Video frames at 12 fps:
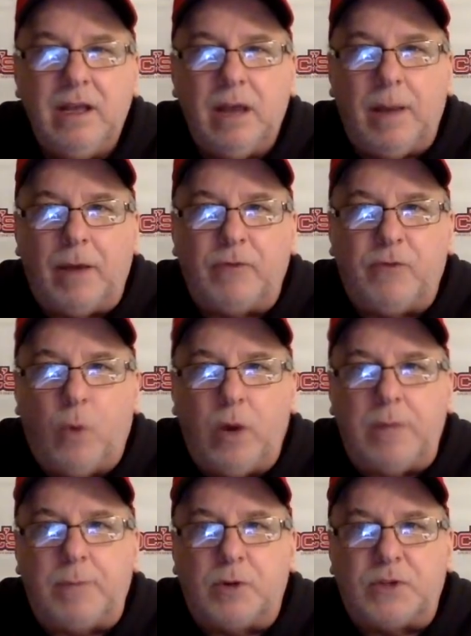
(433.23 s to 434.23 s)
about
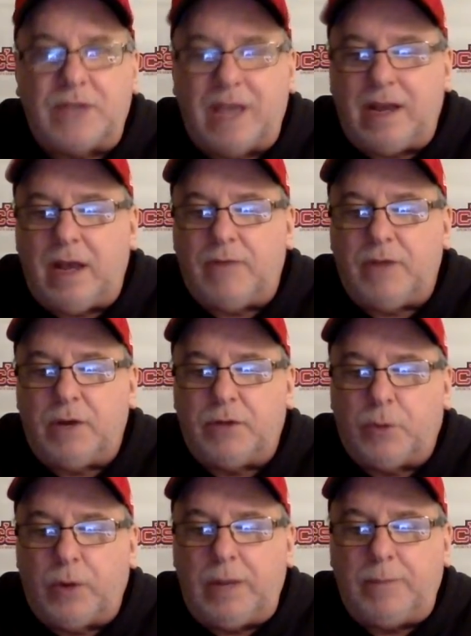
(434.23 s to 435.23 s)
40% of their
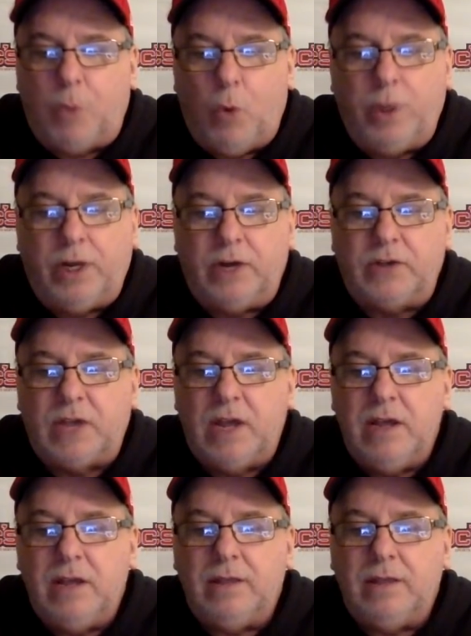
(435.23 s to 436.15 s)
three pointers.